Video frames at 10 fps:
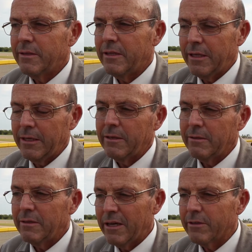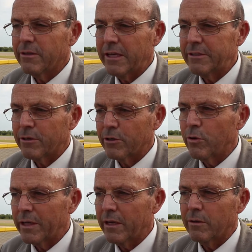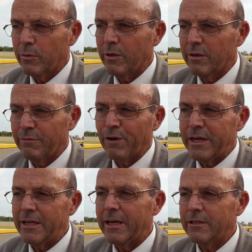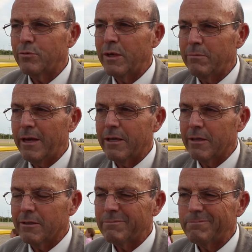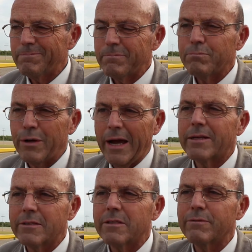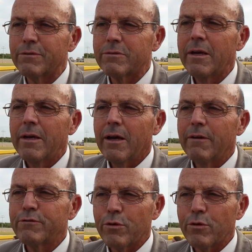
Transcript: The other things that are going on Friday nights, we make a practice of